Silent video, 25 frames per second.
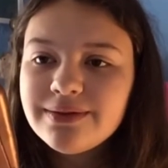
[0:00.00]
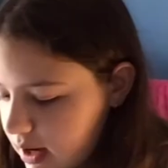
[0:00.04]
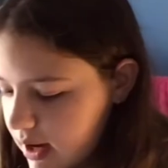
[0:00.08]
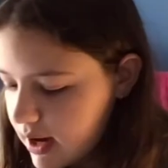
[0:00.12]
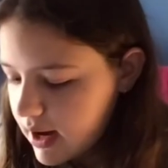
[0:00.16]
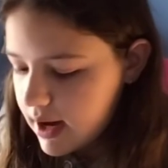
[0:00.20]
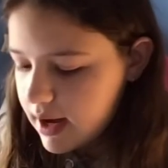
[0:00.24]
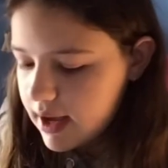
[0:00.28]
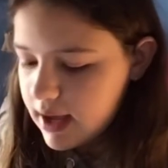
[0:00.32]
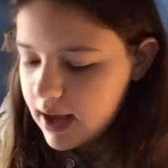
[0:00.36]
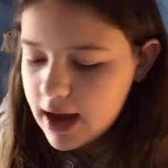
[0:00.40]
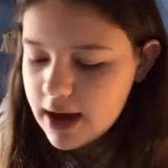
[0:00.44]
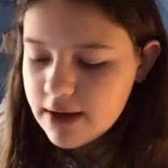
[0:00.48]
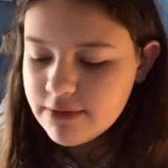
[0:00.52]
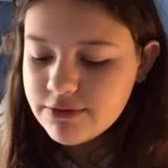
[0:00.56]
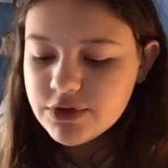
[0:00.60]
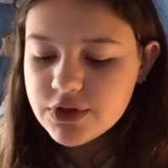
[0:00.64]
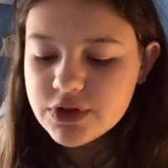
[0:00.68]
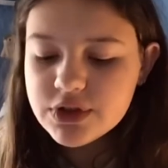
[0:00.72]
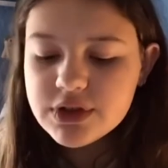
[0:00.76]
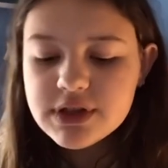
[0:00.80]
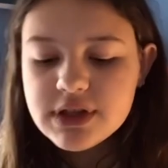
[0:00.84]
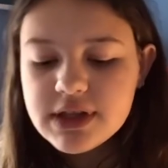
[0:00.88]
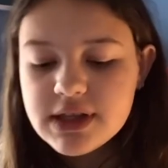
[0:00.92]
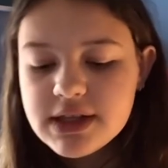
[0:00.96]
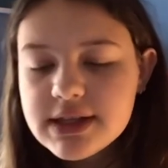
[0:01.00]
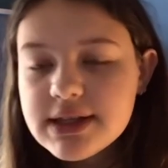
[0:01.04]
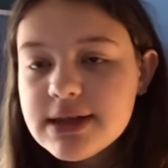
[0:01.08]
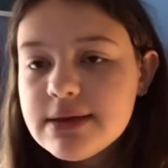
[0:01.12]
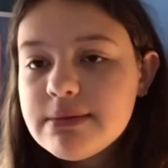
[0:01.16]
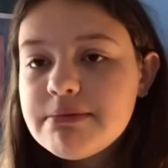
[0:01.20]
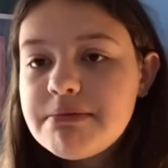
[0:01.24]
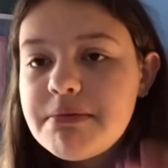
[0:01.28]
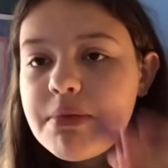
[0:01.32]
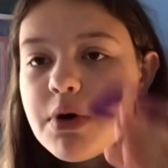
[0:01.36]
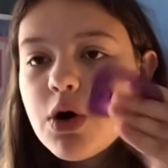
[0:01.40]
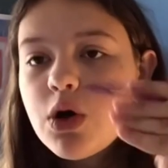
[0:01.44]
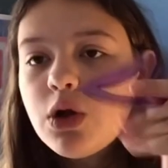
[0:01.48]
I have just the
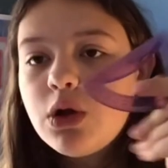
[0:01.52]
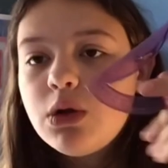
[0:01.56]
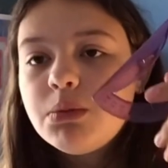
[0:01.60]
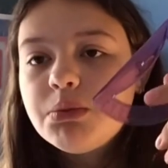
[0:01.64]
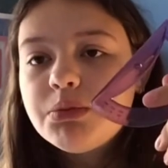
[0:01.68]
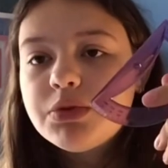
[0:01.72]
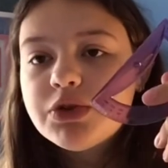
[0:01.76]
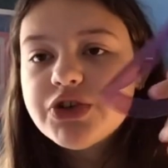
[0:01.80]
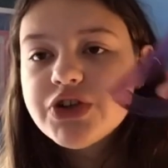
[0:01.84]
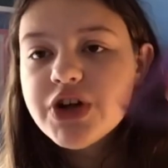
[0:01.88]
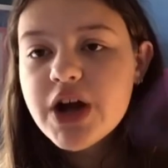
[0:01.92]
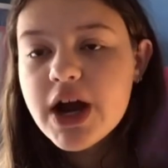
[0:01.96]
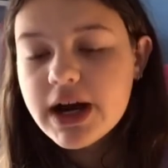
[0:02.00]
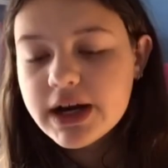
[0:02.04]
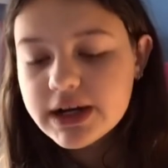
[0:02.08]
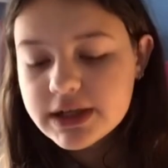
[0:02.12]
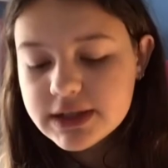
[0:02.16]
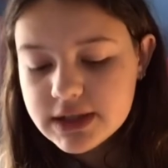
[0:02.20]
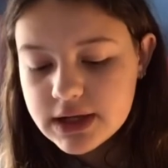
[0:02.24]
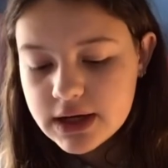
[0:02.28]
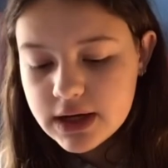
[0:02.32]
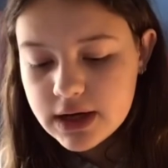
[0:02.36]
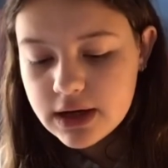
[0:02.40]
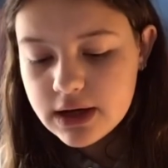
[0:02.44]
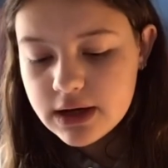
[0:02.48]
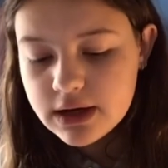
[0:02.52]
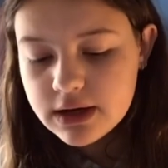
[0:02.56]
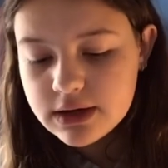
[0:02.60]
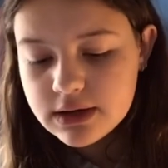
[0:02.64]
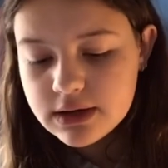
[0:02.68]
simple protractor.